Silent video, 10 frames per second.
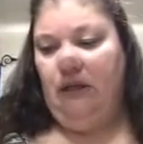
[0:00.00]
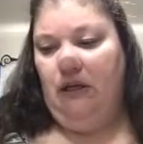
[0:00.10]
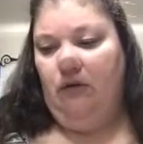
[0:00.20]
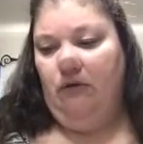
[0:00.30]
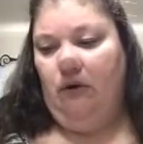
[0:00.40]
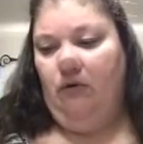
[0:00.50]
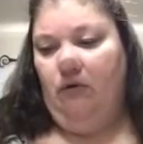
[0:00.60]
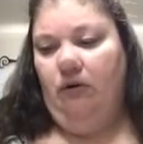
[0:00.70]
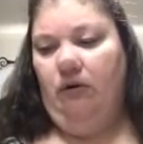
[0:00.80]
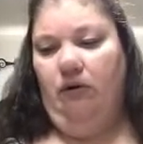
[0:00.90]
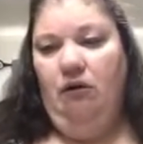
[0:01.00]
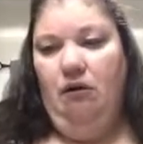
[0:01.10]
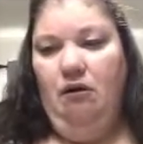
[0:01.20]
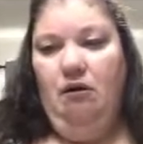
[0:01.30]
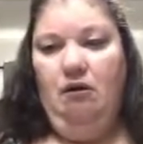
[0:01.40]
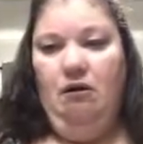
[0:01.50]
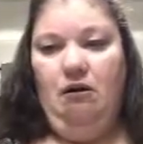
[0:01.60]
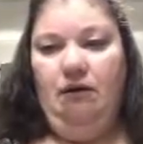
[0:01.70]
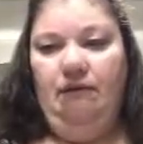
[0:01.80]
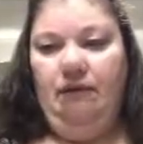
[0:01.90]
going to use a corner
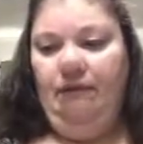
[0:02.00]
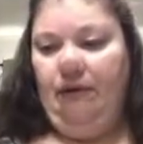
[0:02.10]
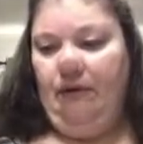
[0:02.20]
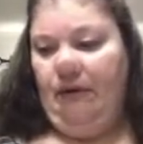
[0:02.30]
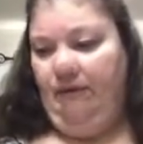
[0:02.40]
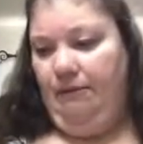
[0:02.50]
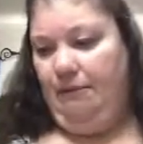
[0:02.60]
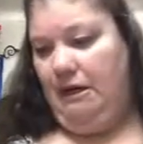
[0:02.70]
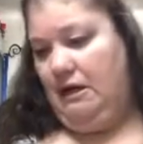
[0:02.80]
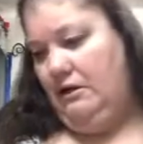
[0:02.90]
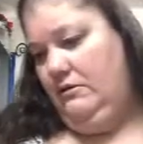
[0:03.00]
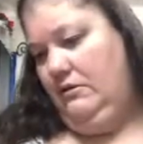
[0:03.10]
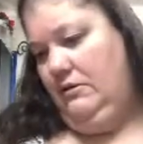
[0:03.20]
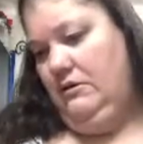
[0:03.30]
of the Flirty Flamingo.